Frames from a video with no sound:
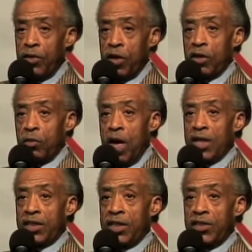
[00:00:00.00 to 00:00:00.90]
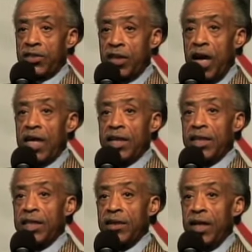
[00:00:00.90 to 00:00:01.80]
George Washington
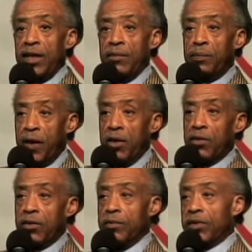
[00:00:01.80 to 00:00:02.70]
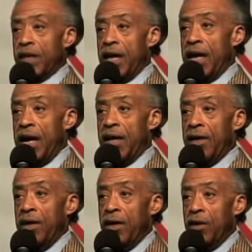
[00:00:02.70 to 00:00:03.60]
started it, and the Pilgrims sat
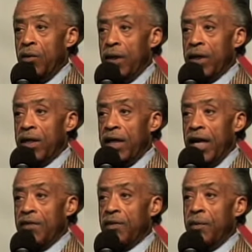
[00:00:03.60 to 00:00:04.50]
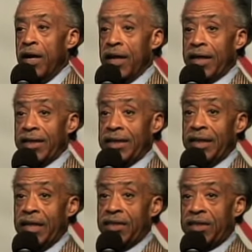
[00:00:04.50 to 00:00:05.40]
down with the Native
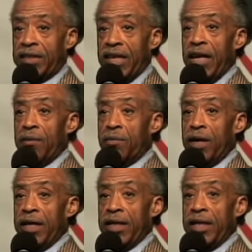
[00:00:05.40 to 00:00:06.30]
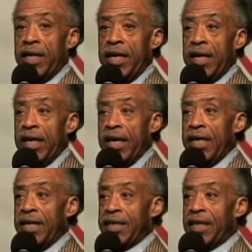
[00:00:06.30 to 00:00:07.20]
Americans celebrating
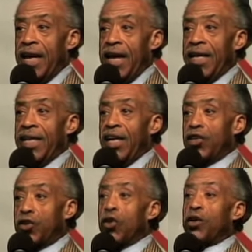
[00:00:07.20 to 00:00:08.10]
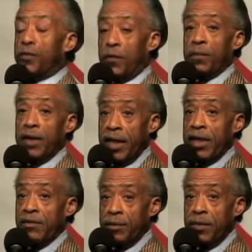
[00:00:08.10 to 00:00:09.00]
in this land that they took from the
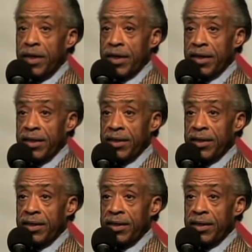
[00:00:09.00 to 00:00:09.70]
Native Americans.